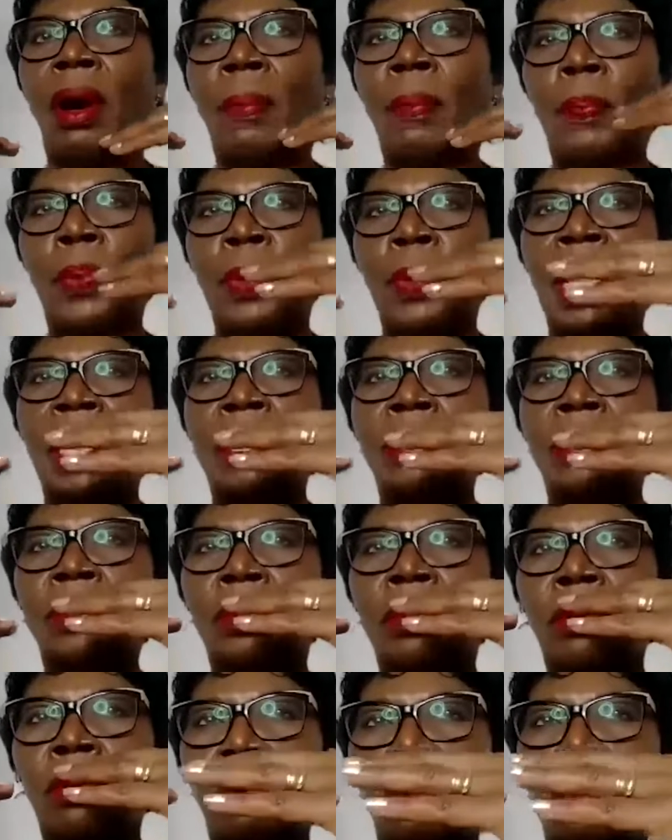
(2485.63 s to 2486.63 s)

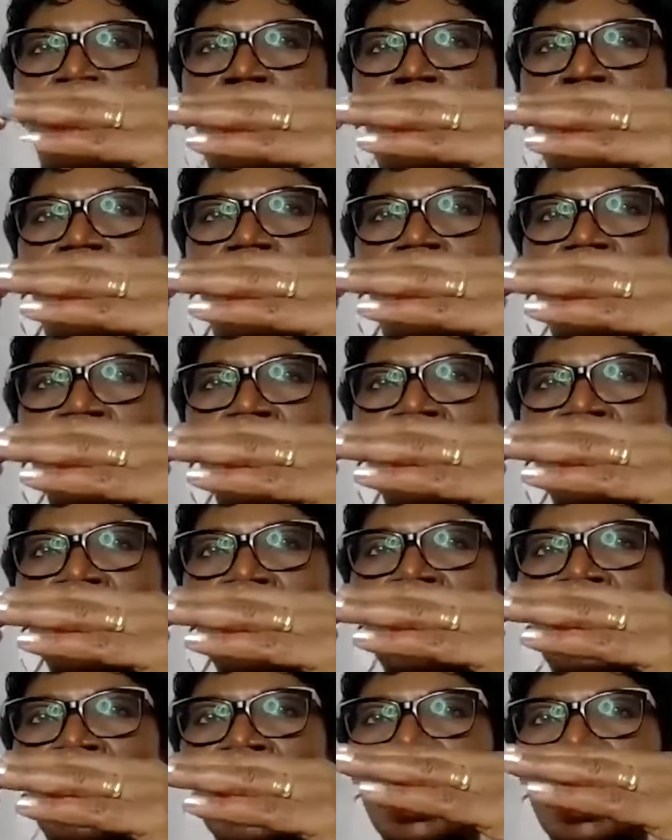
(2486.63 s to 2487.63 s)
Opulence Global,
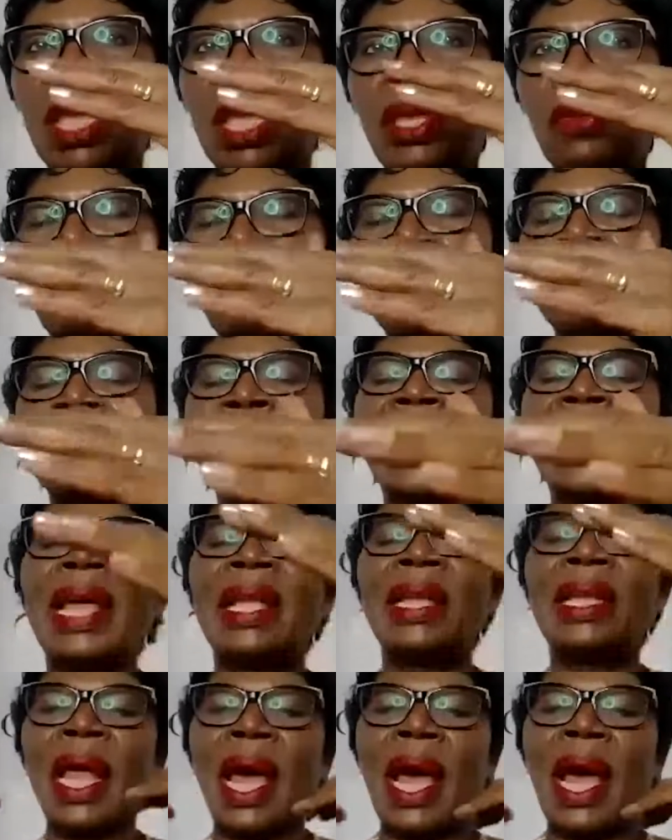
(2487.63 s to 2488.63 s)
if you
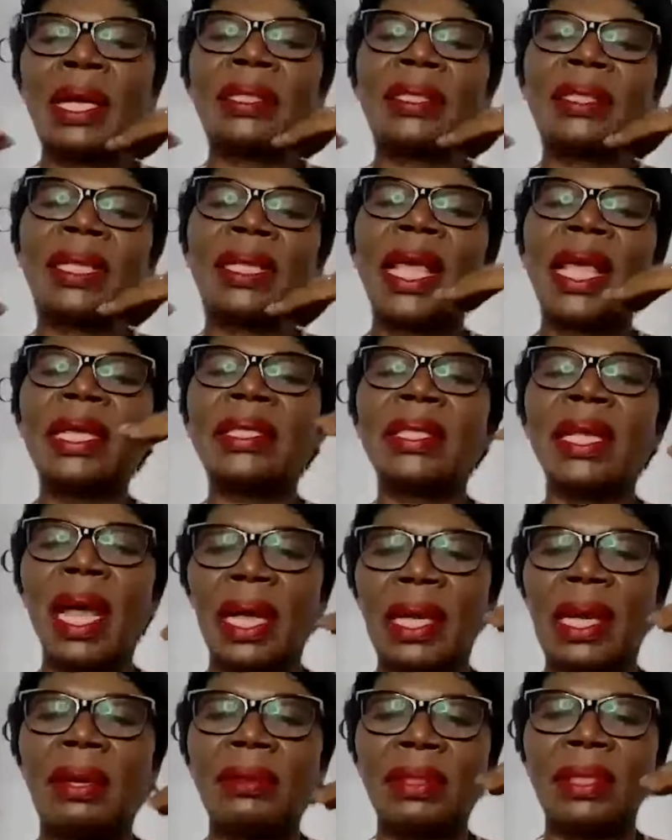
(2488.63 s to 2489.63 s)
stand as
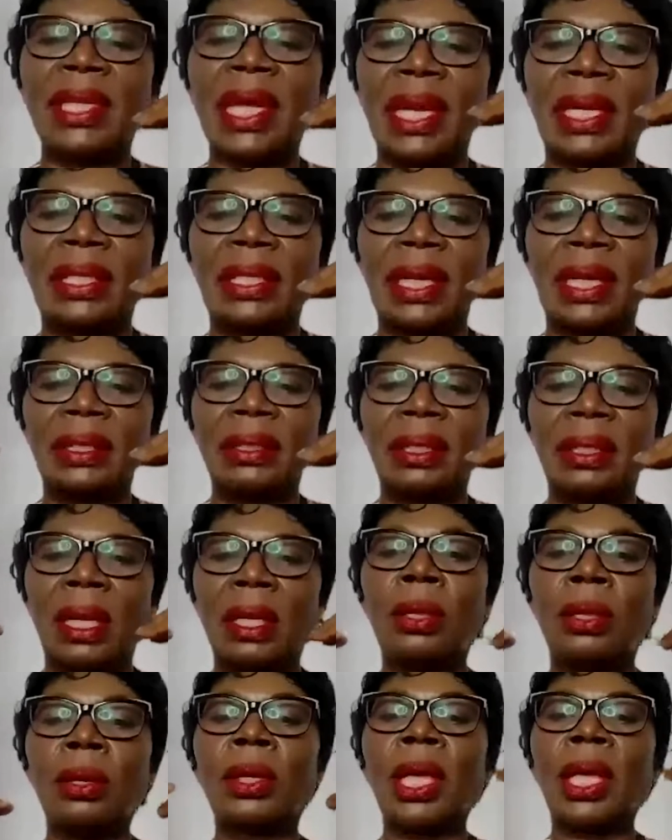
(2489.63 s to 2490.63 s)
an outsider
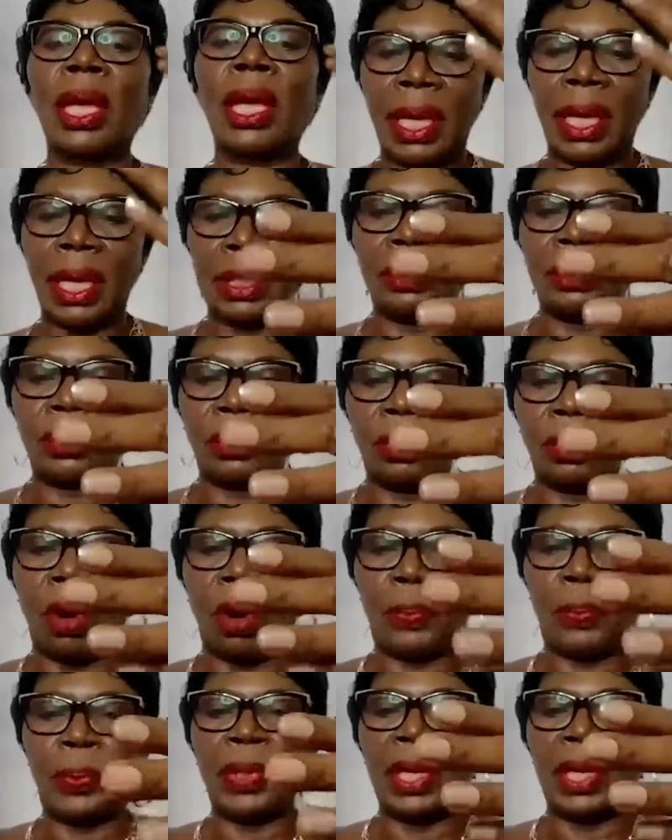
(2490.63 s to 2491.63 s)
looking
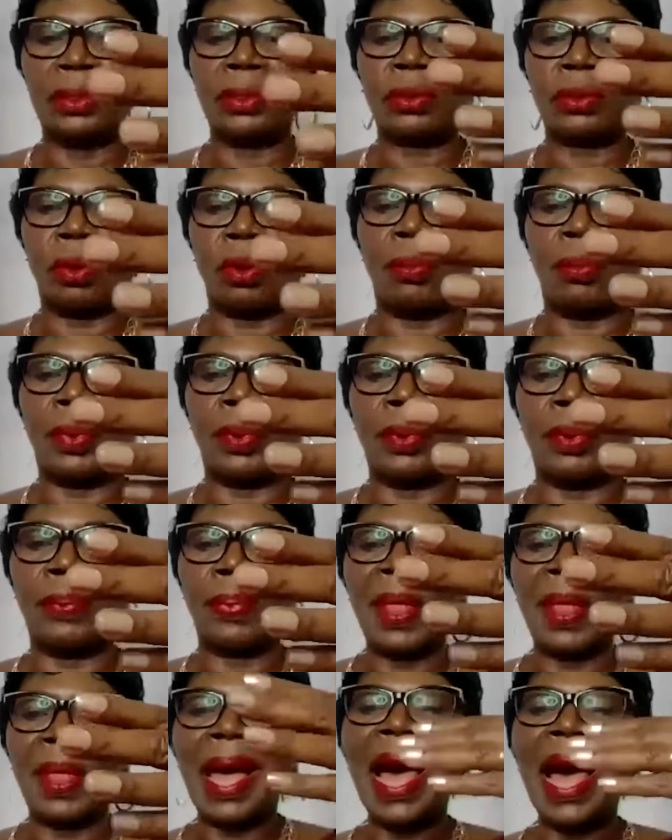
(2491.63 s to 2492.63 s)
into Opulence Global,
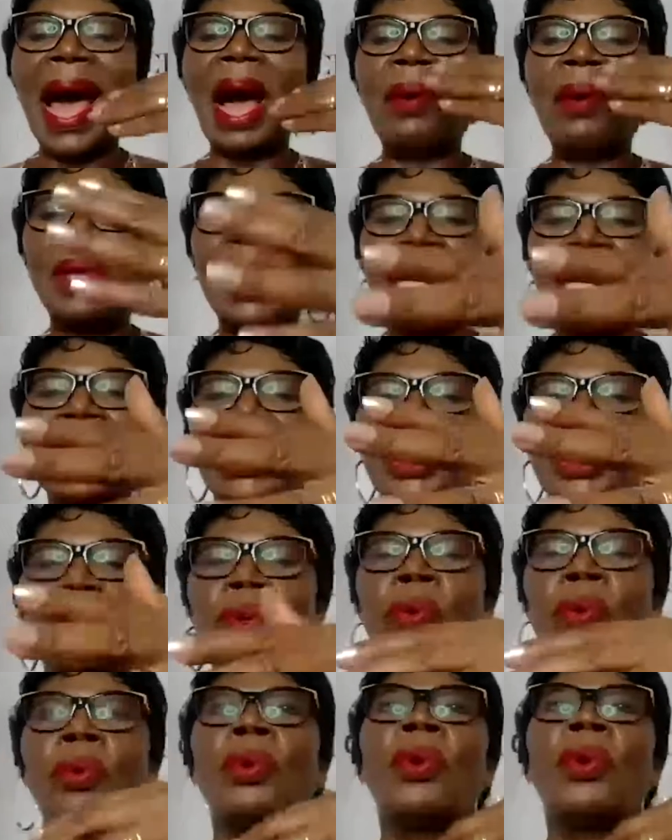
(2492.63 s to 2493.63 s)
how can
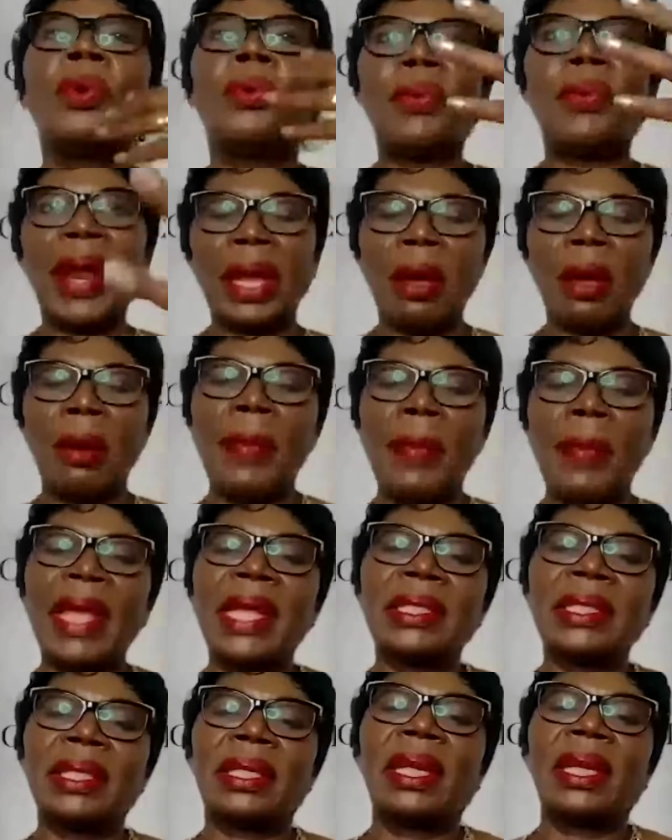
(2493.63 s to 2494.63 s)
you
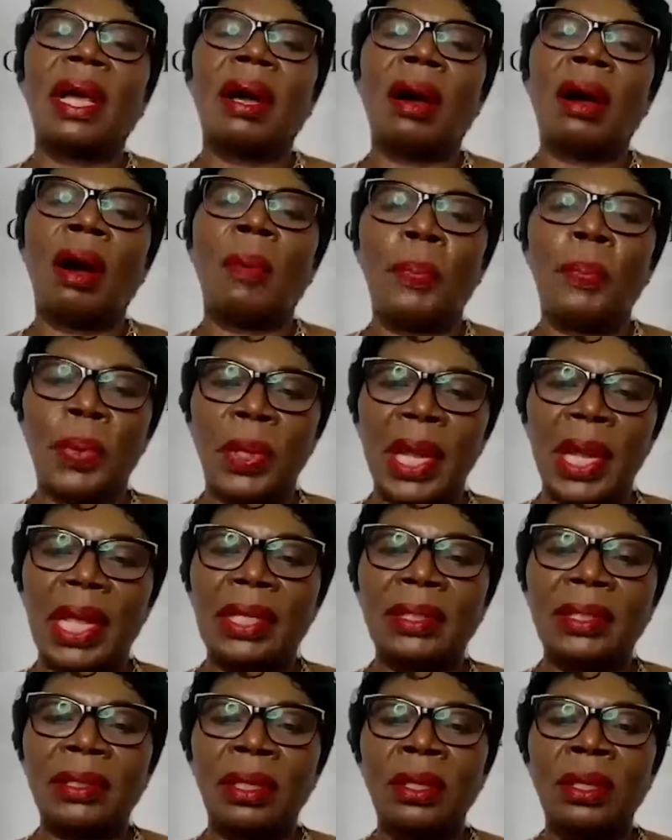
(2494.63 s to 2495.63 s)
recommend
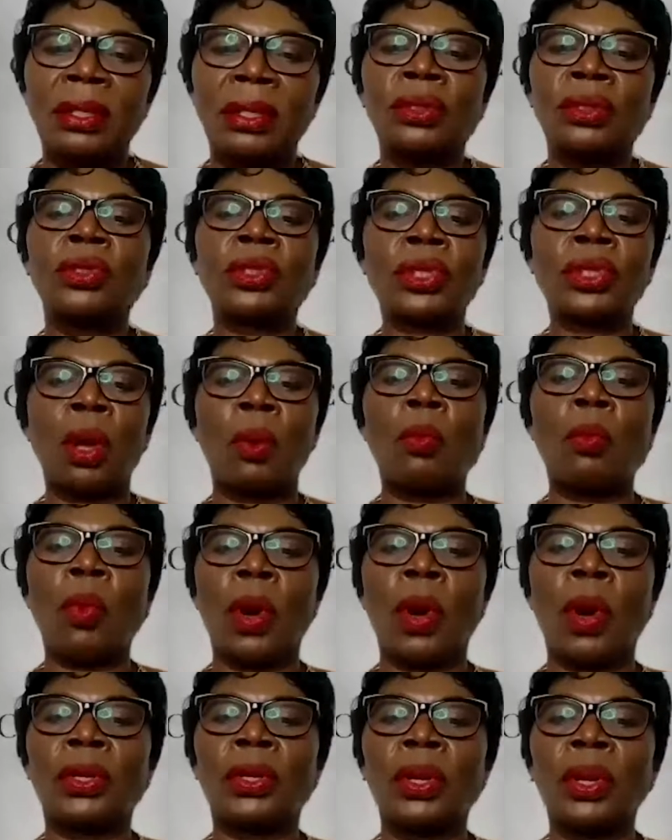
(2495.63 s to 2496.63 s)
Opulence to
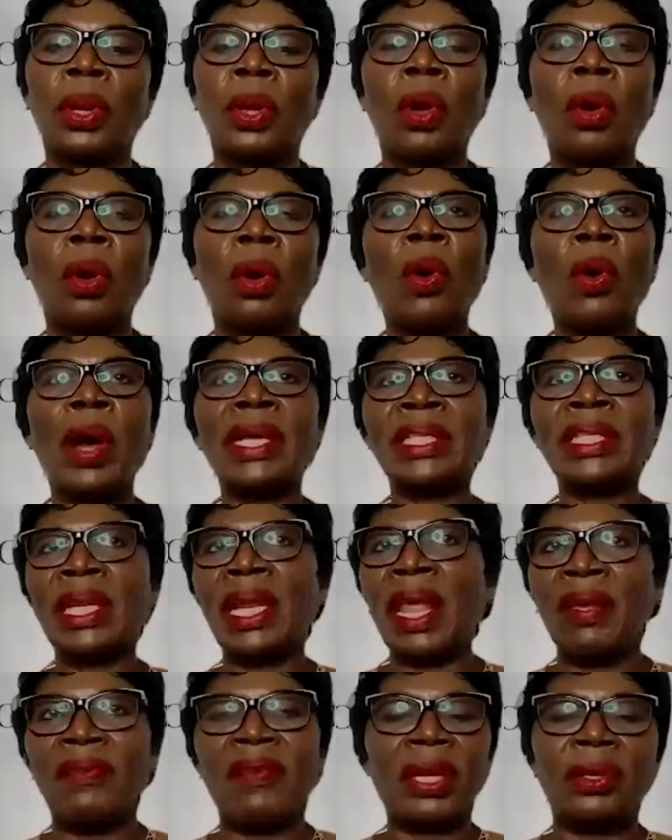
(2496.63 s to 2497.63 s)
someone who has
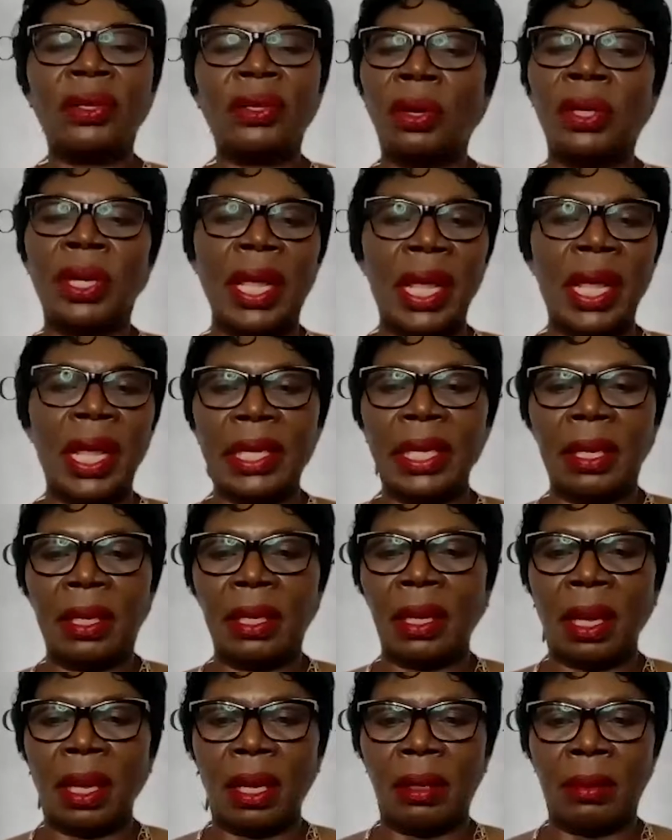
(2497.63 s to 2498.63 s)
never done
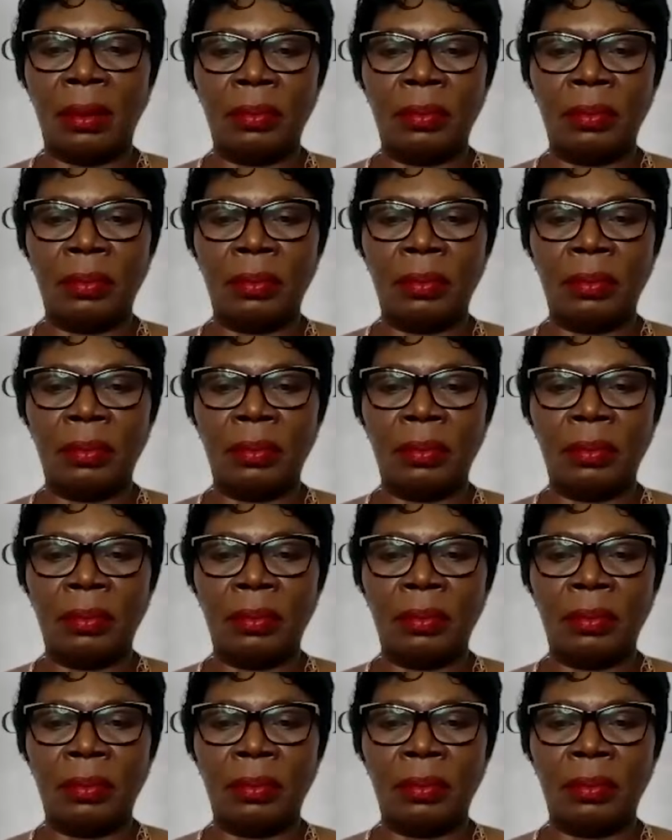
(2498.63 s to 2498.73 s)
any